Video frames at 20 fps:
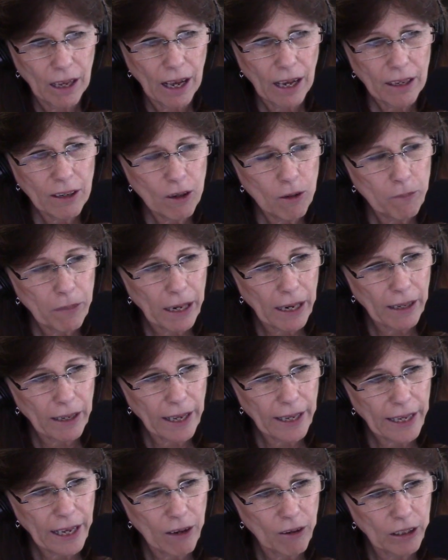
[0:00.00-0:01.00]
I know, but I
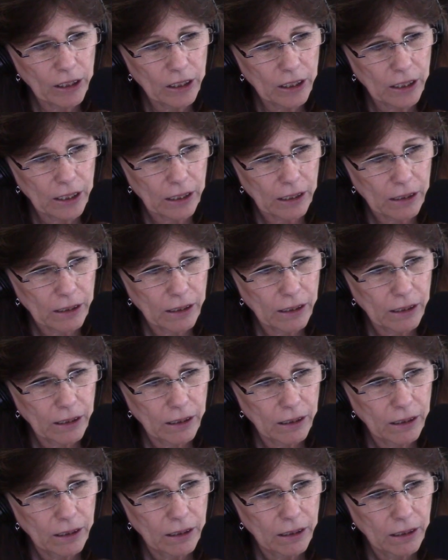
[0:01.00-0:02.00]
like but how it looks. Are you going to
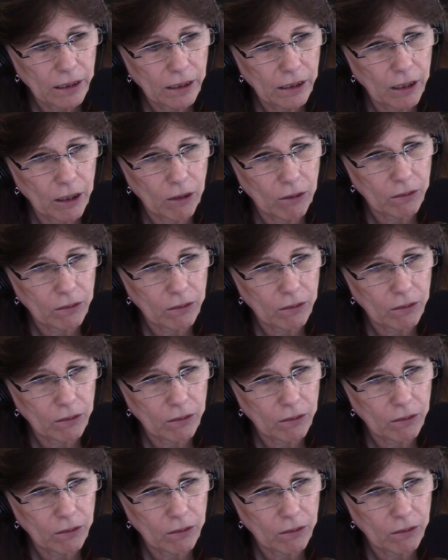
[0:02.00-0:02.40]
get one? No.